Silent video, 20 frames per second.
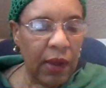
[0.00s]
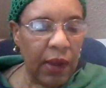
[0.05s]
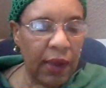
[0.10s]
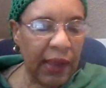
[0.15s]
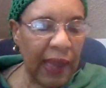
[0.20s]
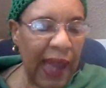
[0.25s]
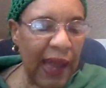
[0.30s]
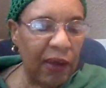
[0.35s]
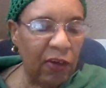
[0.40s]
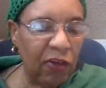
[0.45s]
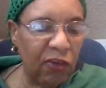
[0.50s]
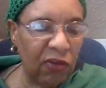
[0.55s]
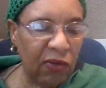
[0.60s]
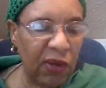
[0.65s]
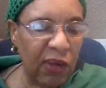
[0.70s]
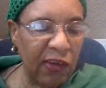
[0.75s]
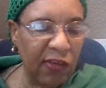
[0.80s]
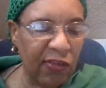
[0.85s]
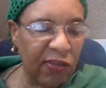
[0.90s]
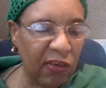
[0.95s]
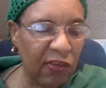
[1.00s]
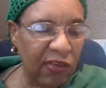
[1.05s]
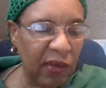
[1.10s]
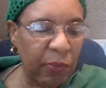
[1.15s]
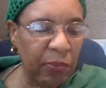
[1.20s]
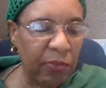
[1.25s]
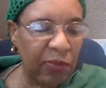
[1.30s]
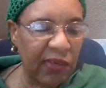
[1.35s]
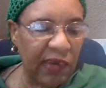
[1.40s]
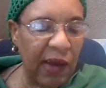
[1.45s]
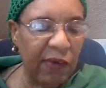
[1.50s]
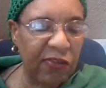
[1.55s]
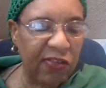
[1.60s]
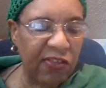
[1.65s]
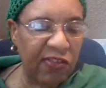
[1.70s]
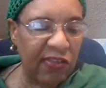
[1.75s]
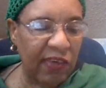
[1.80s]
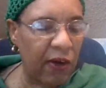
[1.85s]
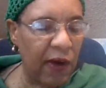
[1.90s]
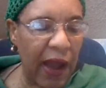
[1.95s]
casualties or some
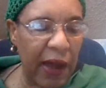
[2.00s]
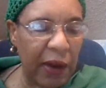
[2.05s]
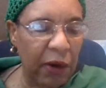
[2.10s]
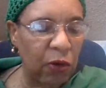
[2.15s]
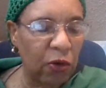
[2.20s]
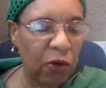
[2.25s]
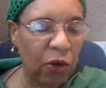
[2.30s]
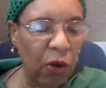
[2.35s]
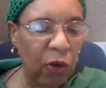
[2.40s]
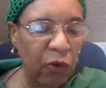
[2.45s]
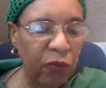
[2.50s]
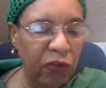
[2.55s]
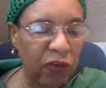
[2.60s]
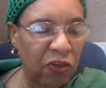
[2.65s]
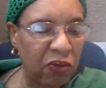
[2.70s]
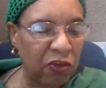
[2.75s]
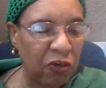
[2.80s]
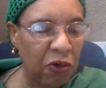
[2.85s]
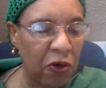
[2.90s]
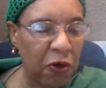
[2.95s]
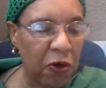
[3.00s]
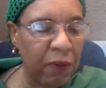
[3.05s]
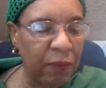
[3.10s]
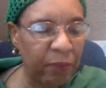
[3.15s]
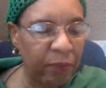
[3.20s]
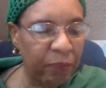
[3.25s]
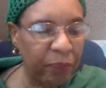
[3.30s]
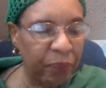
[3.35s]
deaths there. I don't know for sure.